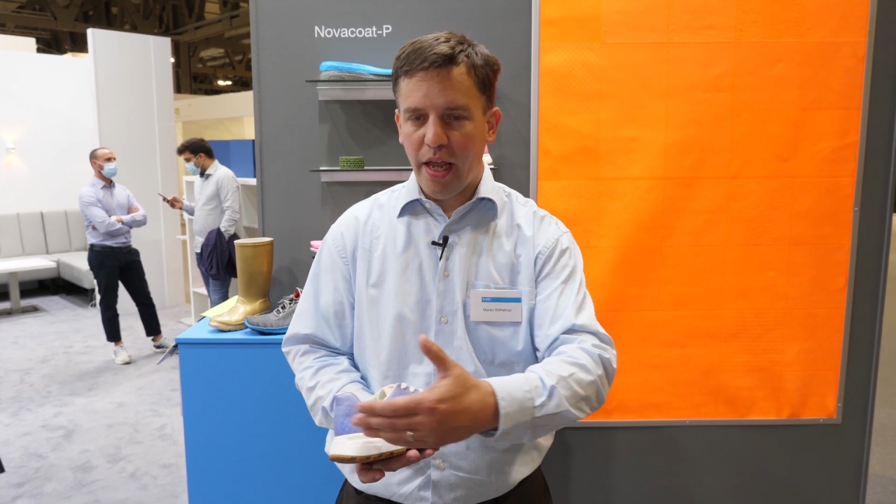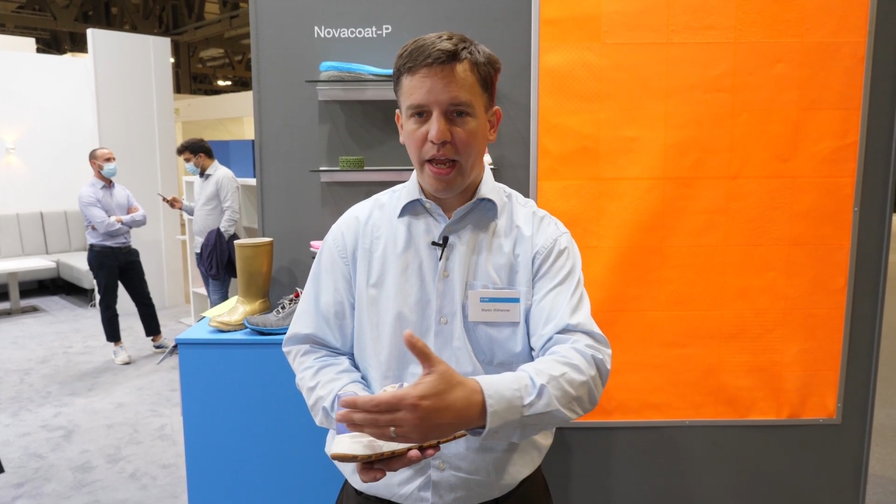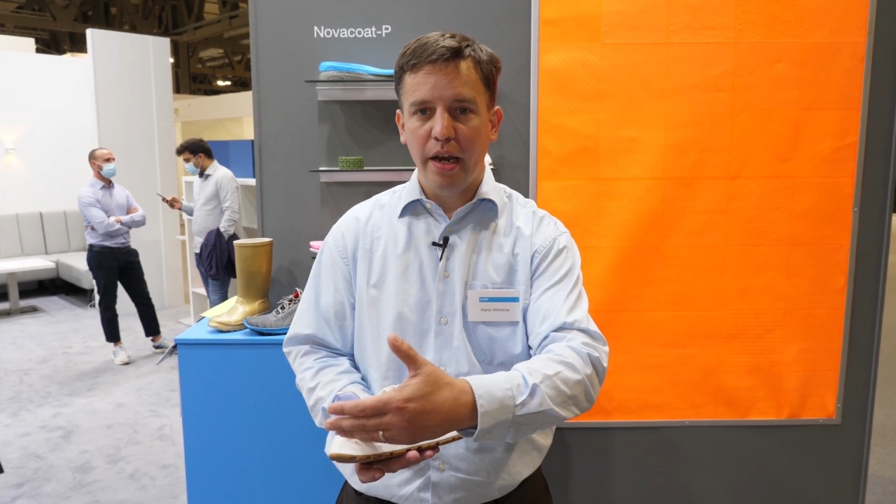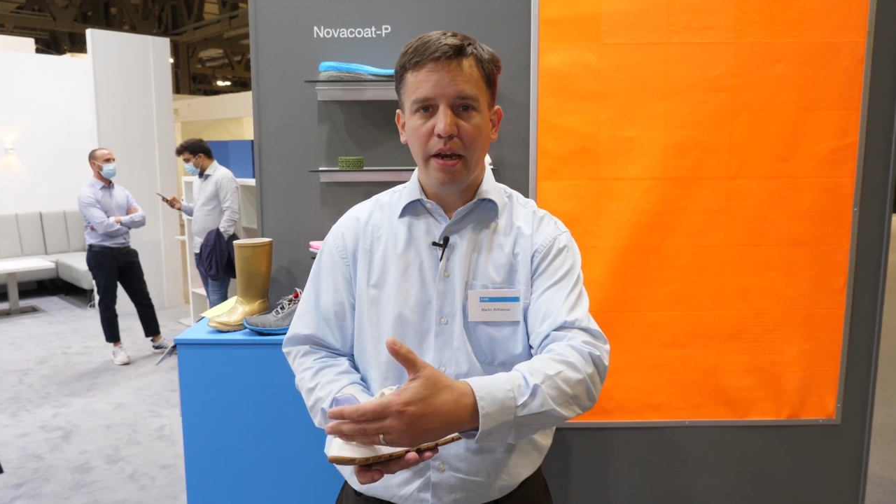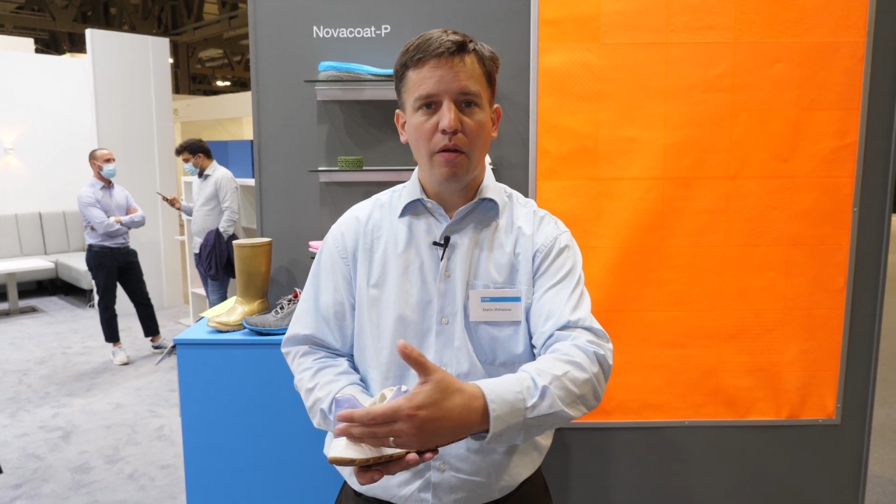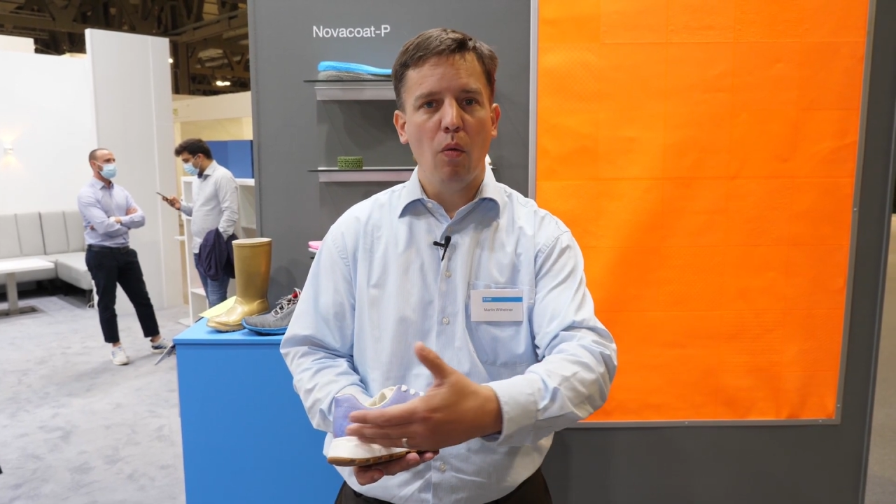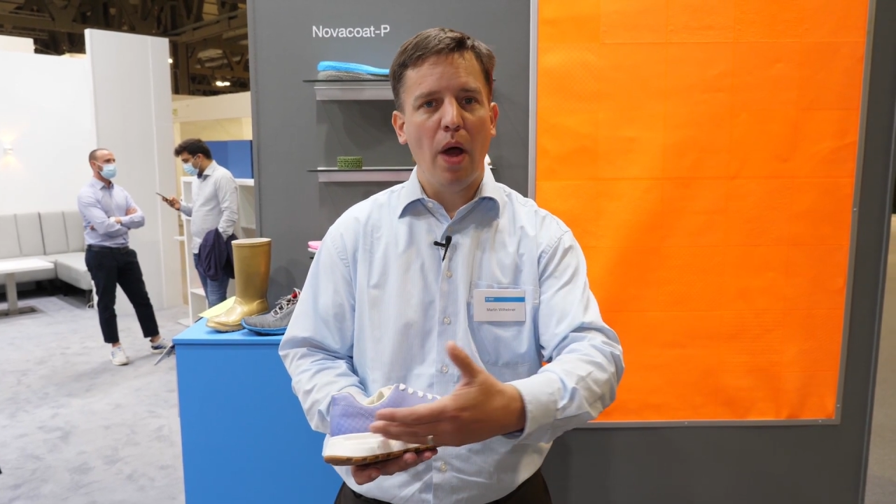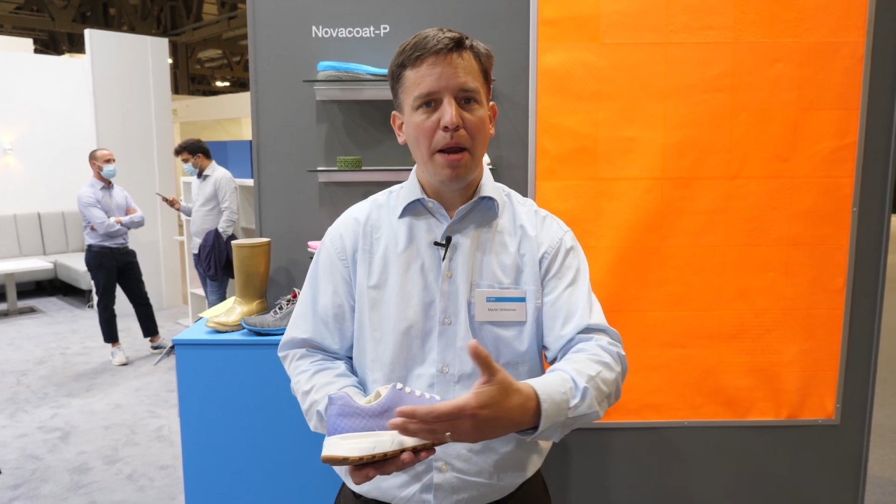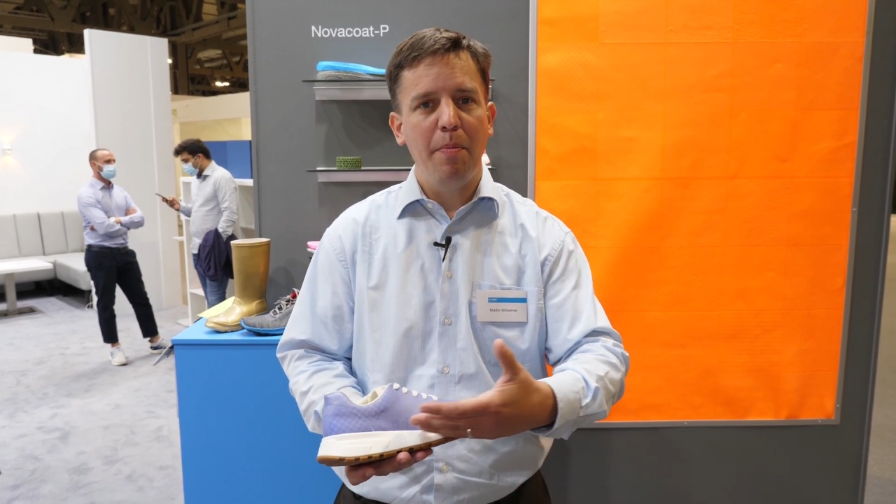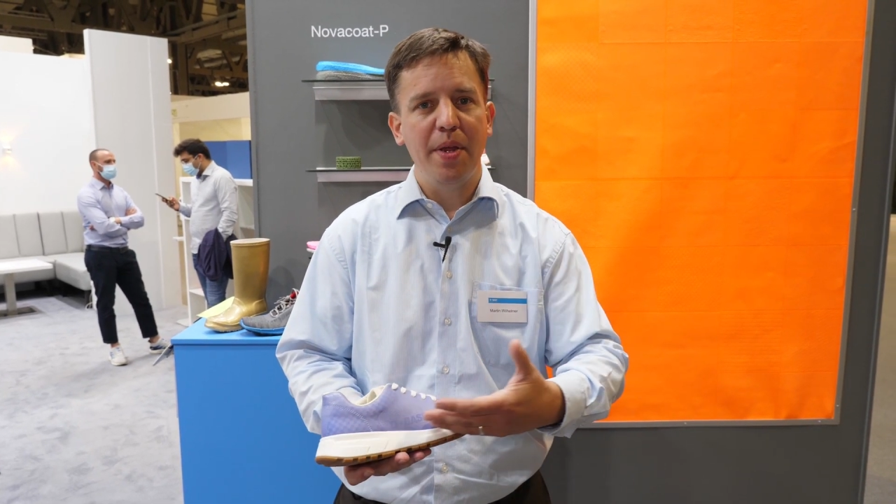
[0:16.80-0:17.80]
In
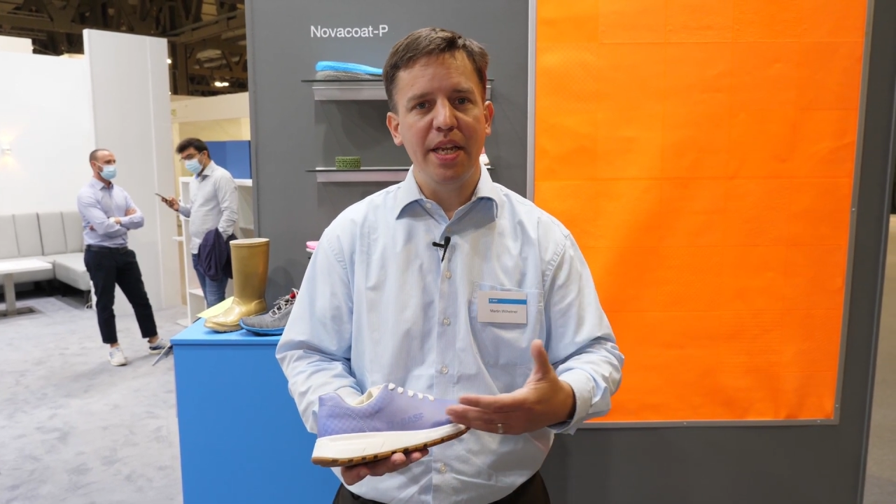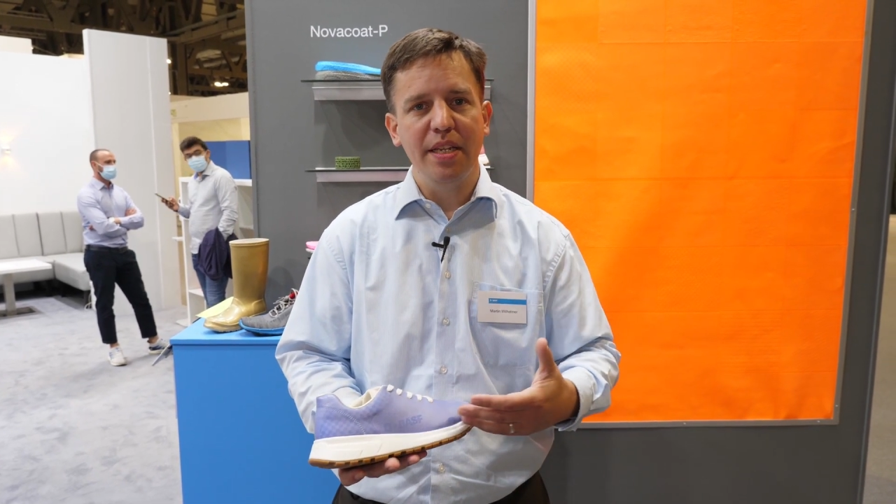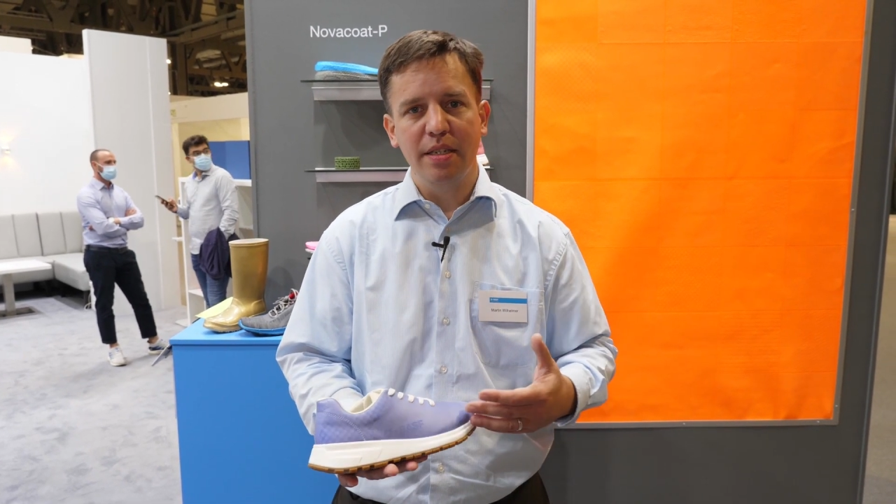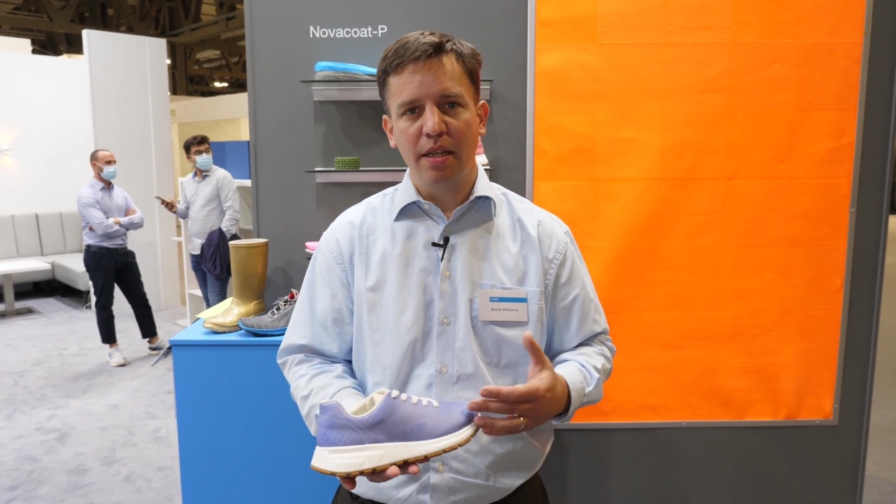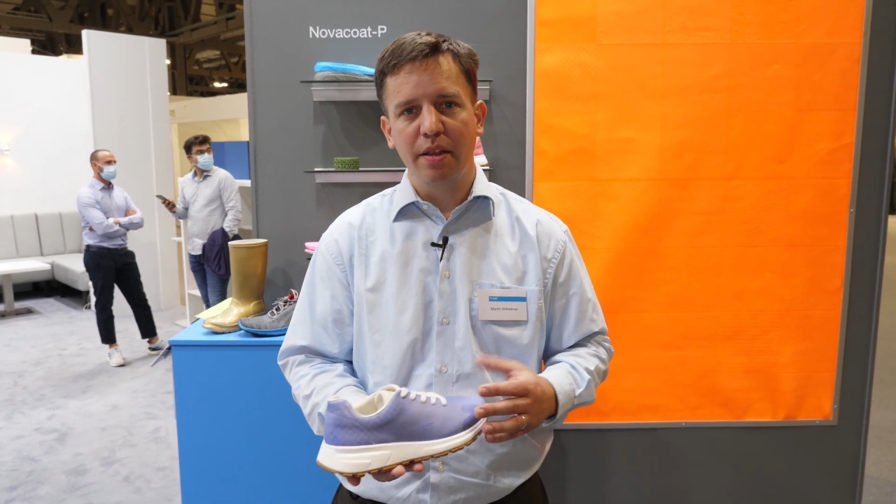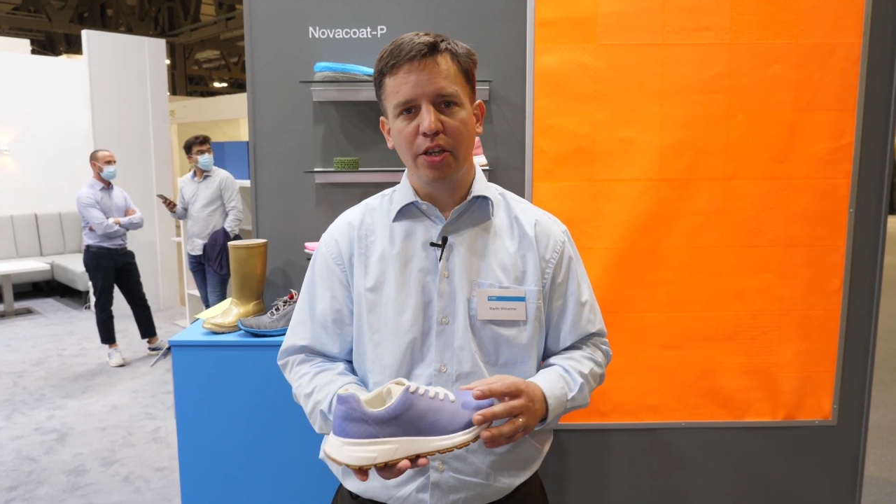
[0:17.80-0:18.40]
one piece